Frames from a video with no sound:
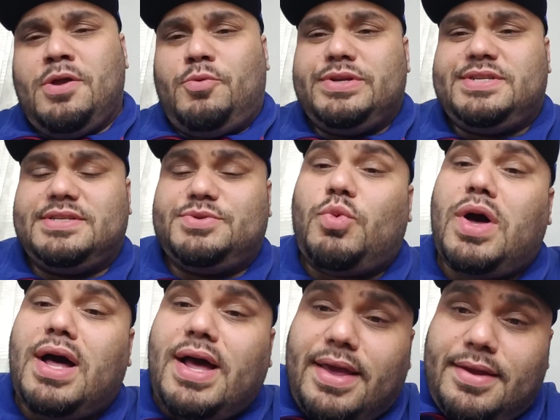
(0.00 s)
Which is
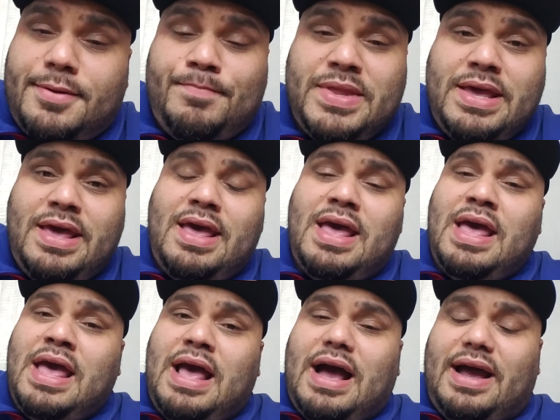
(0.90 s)
why
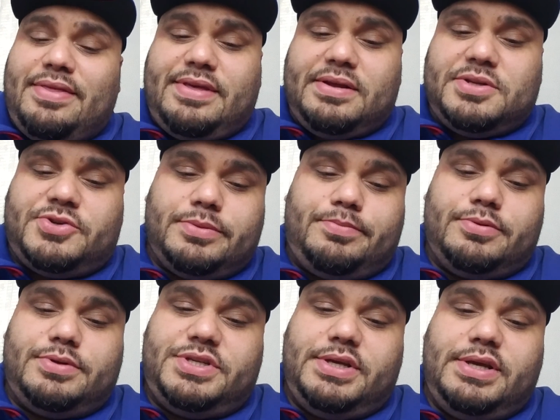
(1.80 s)
I think
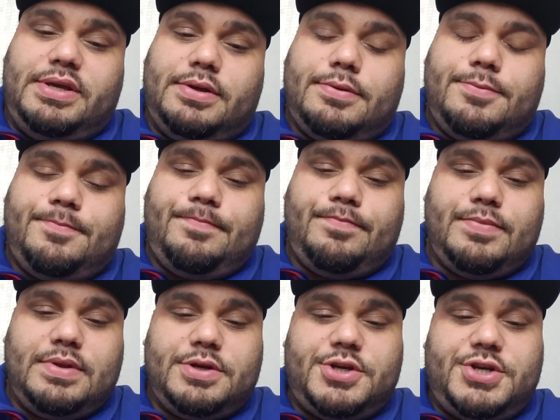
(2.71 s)
Triple G
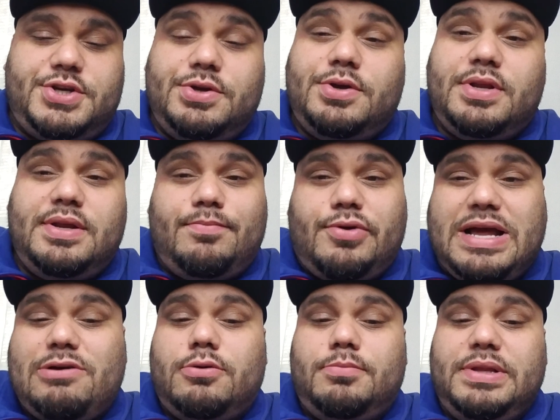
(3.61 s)
should and
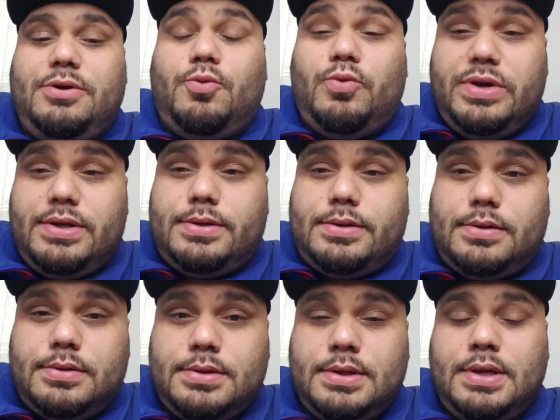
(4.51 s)
probably
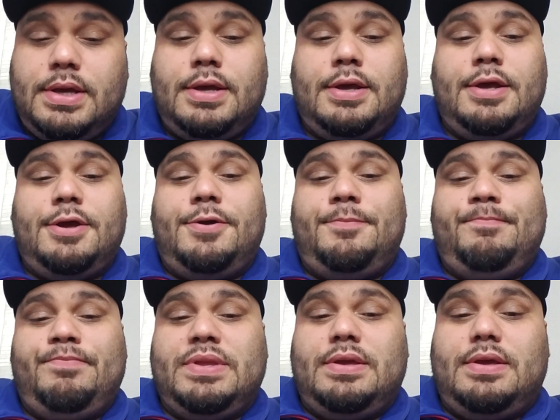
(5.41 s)
will
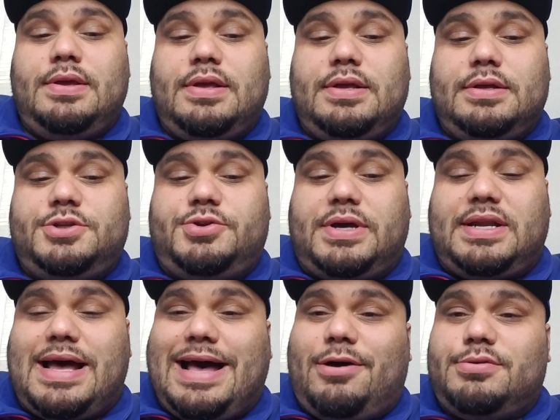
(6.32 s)
try
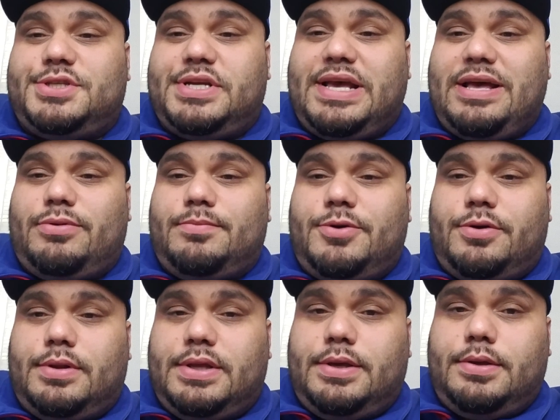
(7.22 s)
to out-jab him
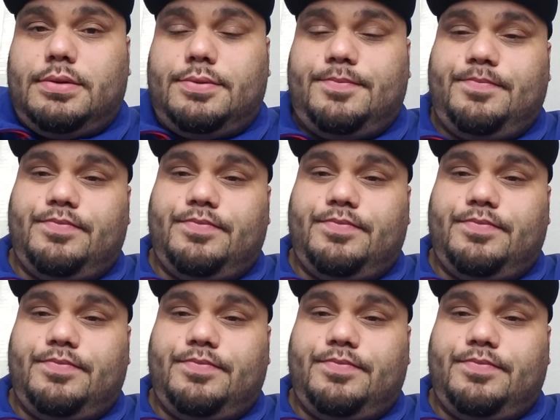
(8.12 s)
early,